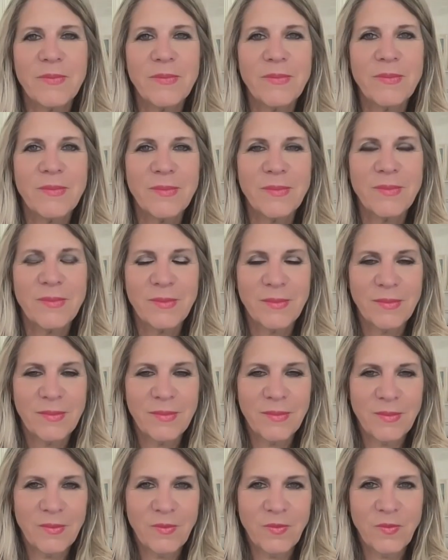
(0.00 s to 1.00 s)

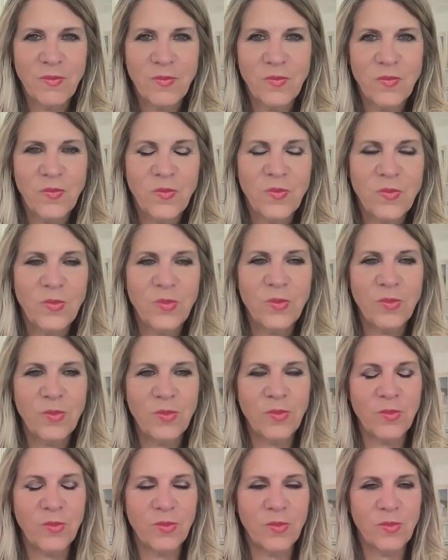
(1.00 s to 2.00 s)

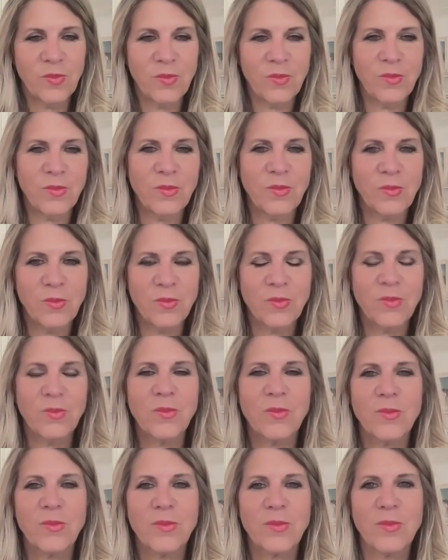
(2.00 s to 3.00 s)

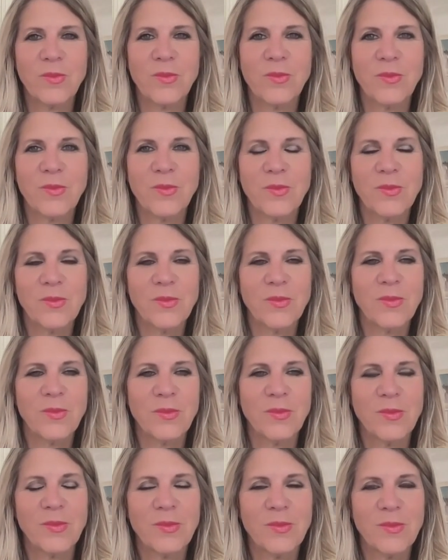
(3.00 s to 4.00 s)

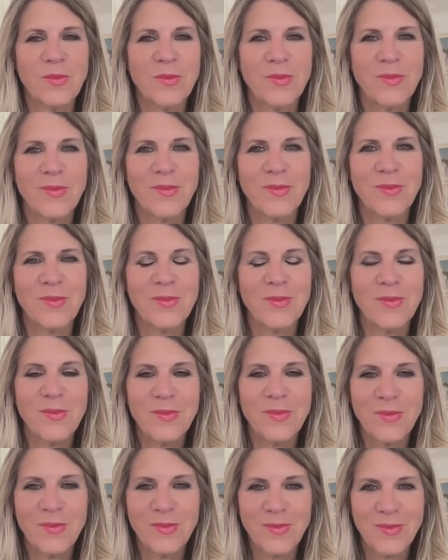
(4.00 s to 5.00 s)

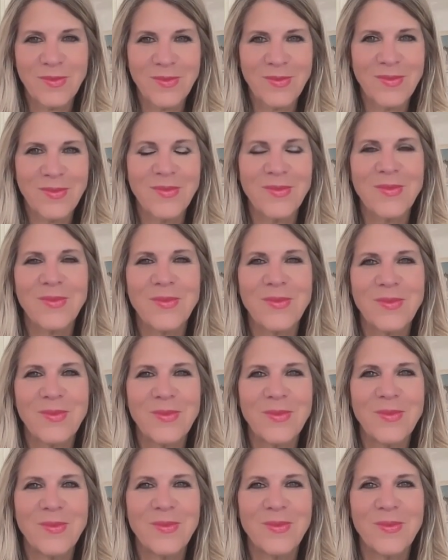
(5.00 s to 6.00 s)

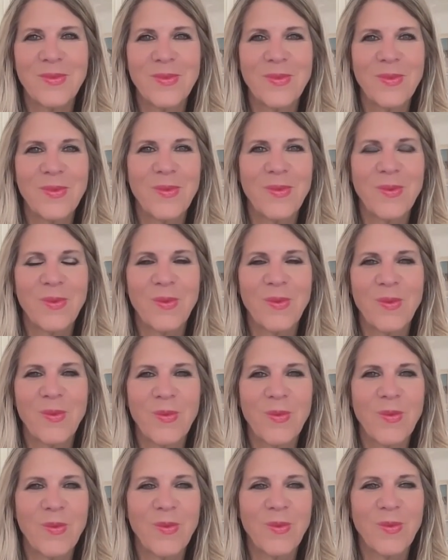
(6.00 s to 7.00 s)

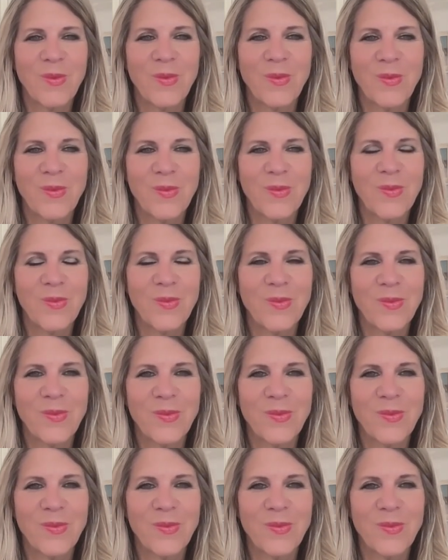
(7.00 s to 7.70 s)
(not speaking)